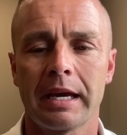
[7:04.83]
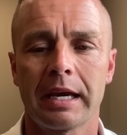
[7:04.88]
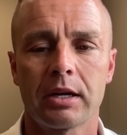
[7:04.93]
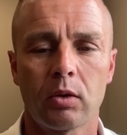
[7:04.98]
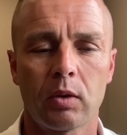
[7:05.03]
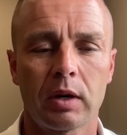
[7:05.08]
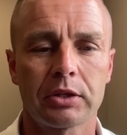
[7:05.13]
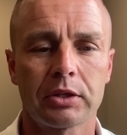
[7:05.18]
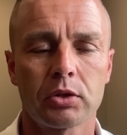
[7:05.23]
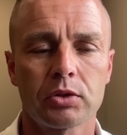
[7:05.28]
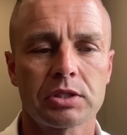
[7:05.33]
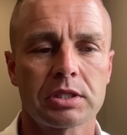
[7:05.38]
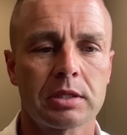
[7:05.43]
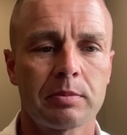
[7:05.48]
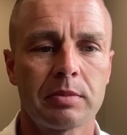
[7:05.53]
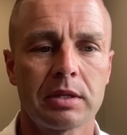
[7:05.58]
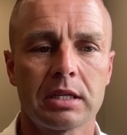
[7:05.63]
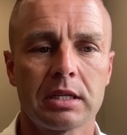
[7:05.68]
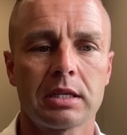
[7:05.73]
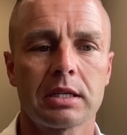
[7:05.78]
I don't want those to
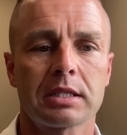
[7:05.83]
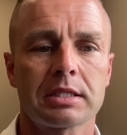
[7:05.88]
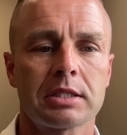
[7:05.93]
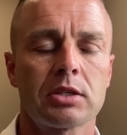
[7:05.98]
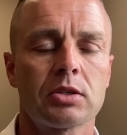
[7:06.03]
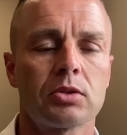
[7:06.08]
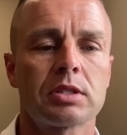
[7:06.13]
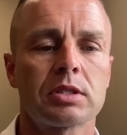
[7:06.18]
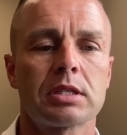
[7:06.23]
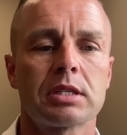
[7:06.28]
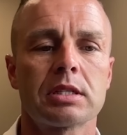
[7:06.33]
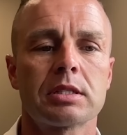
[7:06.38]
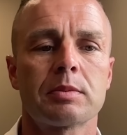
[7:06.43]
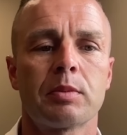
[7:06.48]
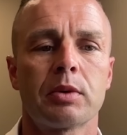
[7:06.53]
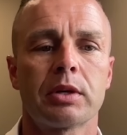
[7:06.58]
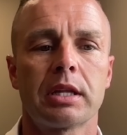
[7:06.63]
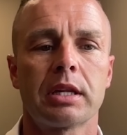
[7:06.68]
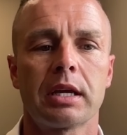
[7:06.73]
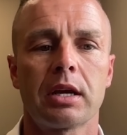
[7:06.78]
be excuses,
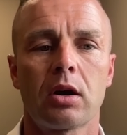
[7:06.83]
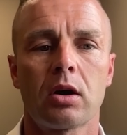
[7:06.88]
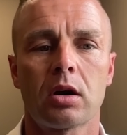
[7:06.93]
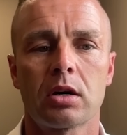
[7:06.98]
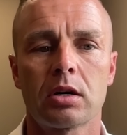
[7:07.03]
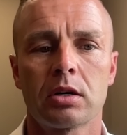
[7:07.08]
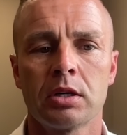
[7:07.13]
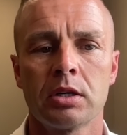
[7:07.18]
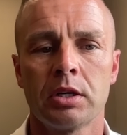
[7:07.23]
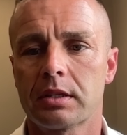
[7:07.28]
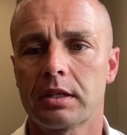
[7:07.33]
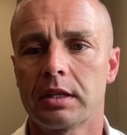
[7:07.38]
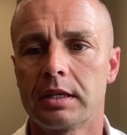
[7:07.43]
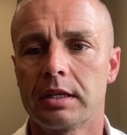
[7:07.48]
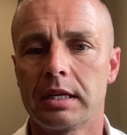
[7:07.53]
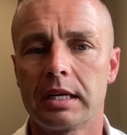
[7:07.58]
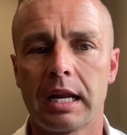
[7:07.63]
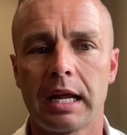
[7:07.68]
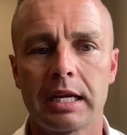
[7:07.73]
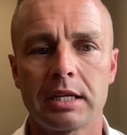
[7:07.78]
but they are the
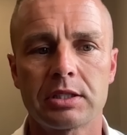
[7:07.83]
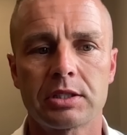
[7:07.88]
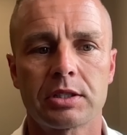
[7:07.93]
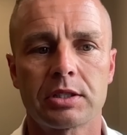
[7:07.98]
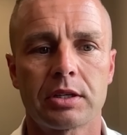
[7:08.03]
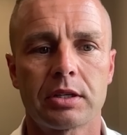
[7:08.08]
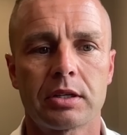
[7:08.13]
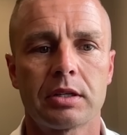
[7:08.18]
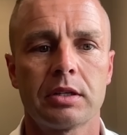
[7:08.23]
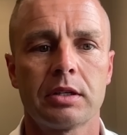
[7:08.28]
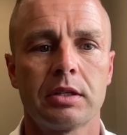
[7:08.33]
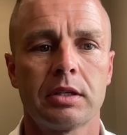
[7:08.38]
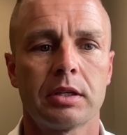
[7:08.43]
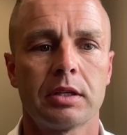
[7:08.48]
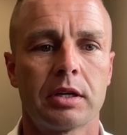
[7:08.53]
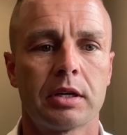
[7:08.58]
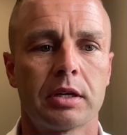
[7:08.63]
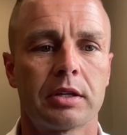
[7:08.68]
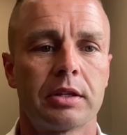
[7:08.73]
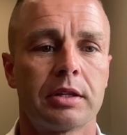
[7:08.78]
nature
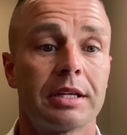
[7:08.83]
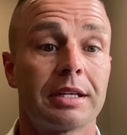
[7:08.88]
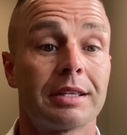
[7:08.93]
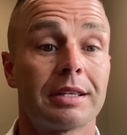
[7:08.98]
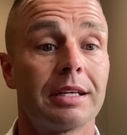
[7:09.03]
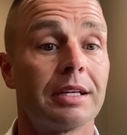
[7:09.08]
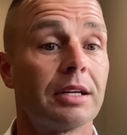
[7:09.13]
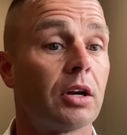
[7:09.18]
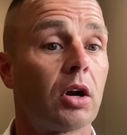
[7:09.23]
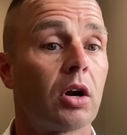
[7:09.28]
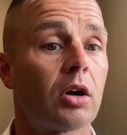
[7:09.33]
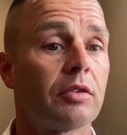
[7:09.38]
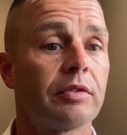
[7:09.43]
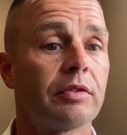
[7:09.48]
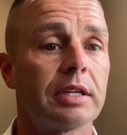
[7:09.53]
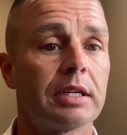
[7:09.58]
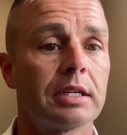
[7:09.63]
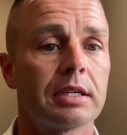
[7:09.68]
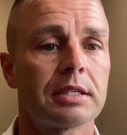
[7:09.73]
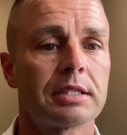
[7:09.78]
that an
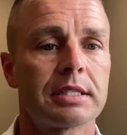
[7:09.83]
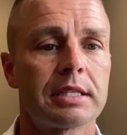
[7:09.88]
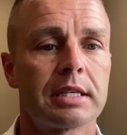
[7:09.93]
RV is